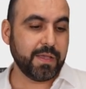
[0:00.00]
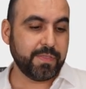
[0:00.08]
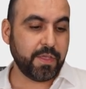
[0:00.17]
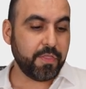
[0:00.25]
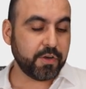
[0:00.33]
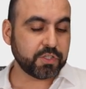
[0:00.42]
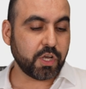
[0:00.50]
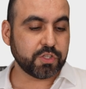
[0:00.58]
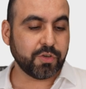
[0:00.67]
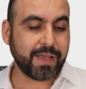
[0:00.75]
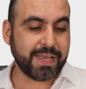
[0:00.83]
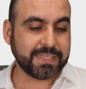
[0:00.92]
Then there's
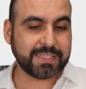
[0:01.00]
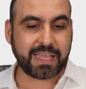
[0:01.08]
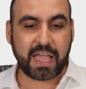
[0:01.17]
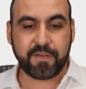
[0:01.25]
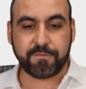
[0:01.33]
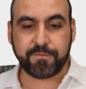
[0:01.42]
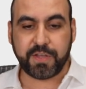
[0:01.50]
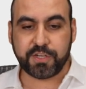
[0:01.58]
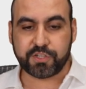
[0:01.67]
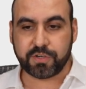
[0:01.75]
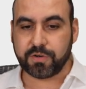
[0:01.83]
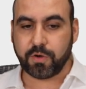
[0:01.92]
also a scan
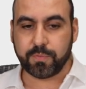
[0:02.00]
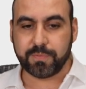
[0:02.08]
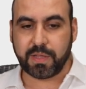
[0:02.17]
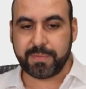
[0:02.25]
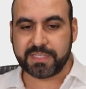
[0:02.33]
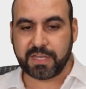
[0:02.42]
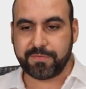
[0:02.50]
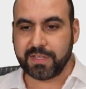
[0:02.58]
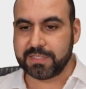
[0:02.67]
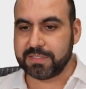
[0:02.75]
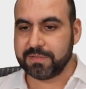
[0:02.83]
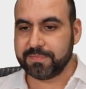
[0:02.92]
feature. Oh, let me save
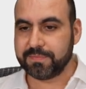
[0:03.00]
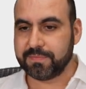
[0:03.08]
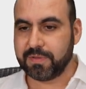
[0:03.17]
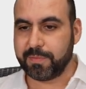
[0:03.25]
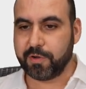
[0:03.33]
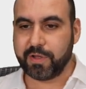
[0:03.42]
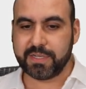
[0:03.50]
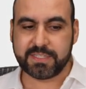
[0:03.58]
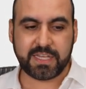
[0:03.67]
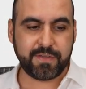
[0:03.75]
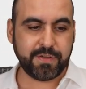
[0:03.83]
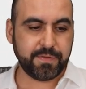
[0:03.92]
this. I'm gonna
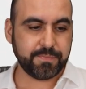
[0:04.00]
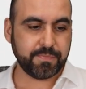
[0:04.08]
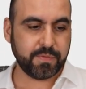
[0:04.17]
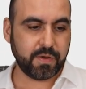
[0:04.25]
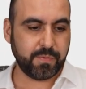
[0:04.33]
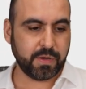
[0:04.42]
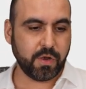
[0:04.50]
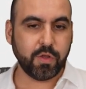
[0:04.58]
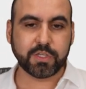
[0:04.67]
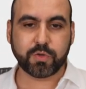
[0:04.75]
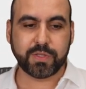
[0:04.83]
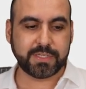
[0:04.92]
save it. There we go.
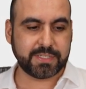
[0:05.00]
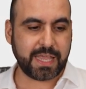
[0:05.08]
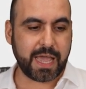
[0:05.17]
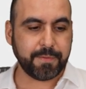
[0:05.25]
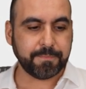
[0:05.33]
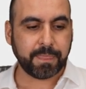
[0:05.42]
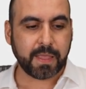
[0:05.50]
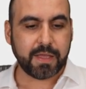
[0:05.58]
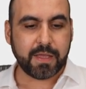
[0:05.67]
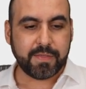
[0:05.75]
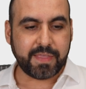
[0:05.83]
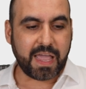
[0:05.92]
Let's go into scan.
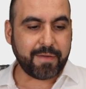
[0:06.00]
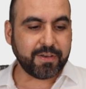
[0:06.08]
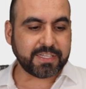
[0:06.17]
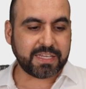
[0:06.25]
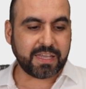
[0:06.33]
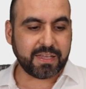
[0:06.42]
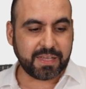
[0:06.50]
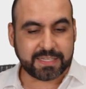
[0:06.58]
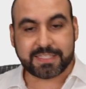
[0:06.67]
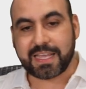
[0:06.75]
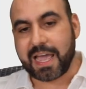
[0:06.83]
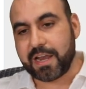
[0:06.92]
They have a, a
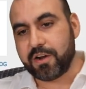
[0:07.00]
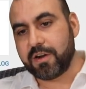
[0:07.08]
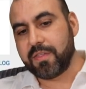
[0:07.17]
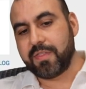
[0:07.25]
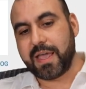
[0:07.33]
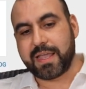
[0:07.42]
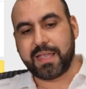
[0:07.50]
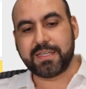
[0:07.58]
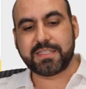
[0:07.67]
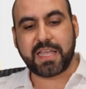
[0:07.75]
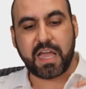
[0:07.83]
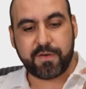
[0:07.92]
scanner that can
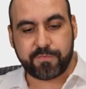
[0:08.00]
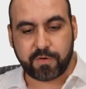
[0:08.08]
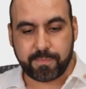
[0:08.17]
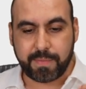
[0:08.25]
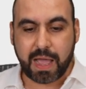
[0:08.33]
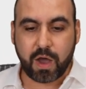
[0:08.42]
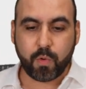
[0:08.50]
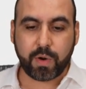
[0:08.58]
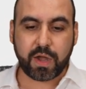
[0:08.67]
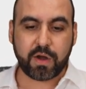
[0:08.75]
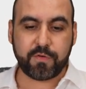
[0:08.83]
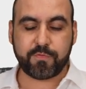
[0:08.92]
scan for
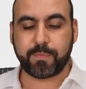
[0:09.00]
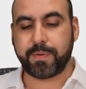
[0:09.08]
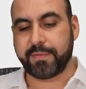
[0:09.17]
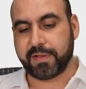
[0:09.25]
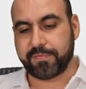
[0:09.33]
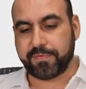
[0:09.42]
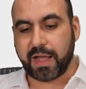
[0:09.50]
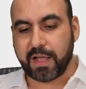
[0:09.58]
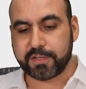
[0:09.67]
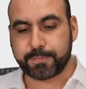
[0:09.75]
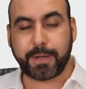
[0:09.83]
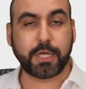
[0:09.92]
malware, for public
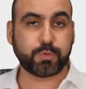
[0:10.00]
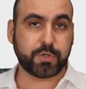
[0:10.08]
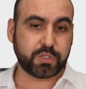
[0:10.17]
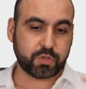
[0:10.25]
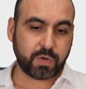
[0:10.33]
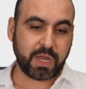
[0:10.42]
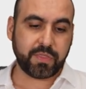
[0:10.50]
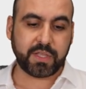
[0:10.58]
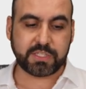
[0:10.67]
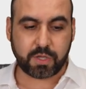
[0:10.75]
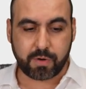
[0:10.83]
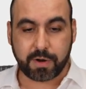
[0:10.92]
files, password strength,
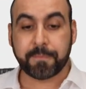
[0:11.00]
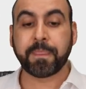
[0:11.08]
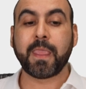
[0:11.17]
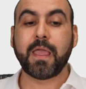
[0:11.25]
etc.